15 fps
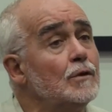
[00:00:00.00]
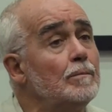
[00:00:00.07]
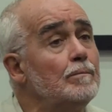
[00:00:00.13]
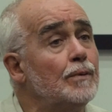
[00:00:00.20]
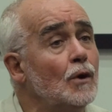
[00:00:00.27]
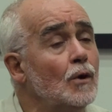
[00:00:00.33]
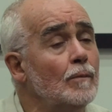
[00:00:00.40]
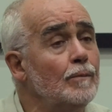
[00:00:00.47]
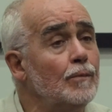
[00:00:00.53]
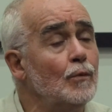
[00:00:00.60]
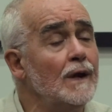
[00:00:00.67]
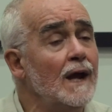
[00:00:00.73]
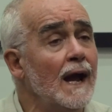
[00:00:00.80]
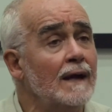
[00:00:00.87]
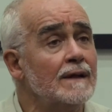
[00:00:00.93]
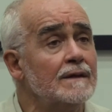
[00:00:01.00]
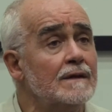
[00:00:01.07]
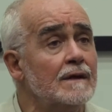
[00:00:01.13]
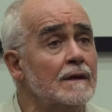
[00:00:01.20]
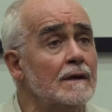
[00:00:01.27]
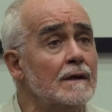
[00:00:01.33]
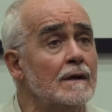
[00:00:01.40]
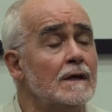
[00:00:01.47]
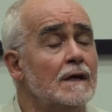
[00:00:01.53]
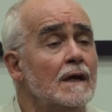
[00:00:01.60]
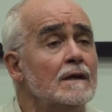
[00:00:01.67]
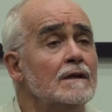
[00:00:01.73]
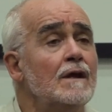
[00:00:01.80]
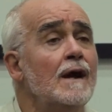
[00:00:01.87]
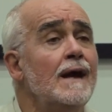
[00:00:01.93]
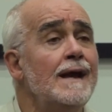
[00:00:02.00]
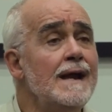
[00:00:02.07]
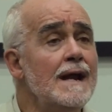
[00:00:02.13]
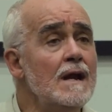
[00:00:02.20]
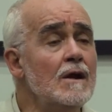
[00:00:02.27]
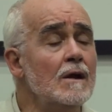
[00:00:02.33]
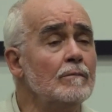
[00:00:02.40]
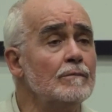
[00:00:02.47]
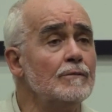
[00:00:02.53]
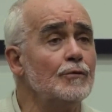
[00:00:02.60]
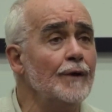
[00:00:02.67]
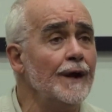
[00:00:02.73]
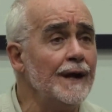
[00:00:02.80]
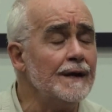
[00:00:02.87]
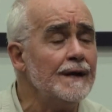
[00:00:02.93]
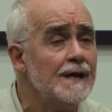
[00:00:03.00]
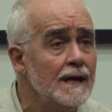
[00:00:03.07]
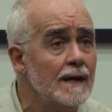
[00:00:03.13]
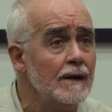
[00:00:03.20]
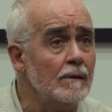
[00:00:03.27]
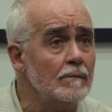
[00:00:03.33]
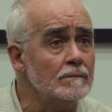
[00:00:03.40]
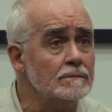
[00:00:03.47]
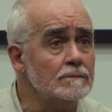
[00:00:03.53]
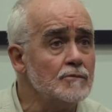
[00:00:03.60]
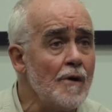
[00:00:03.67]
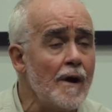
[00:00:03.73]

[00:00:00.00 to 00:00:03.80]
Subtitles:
The Pope, we had the helium, red helium.